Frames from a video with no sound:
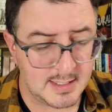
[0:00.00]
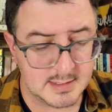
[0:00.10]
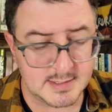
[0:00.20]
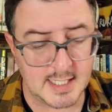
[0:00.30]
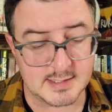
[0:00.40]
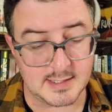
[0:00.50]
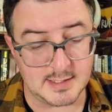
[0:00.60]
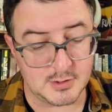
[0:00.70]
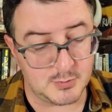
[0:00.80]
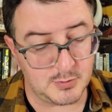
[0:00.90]
It's
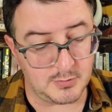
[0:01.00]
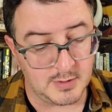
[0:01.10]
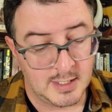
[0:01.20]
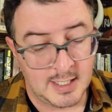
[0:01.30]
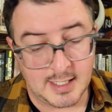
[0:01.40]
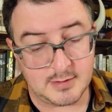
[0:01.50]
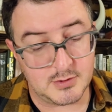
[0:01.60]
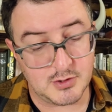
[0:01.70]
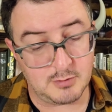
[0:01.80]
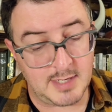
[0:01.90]
sexy and smooth, and
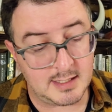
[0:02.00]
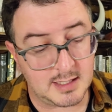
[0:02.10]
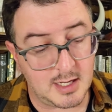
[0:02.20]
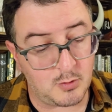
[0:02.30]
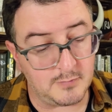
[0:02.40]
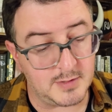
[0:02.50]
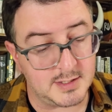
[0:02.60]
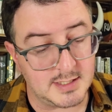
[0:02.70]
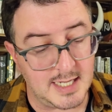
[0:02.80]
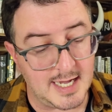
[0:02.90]
there's no manly
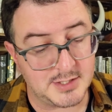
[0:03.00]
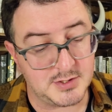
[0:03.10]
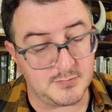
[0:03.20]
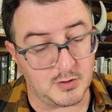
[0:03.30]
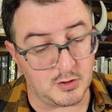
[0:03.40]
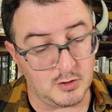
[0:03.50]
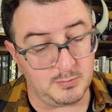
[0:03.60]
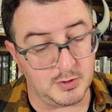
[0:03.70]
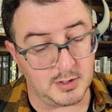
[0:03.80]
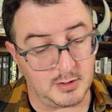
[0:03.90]
equivalent to the actions of a
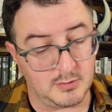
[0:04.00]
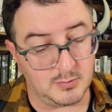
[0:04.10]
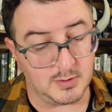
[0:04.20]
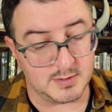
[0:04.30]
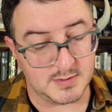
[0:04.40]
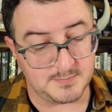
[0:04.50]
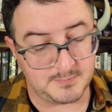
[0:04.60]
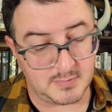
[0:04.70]
girl pulling you towards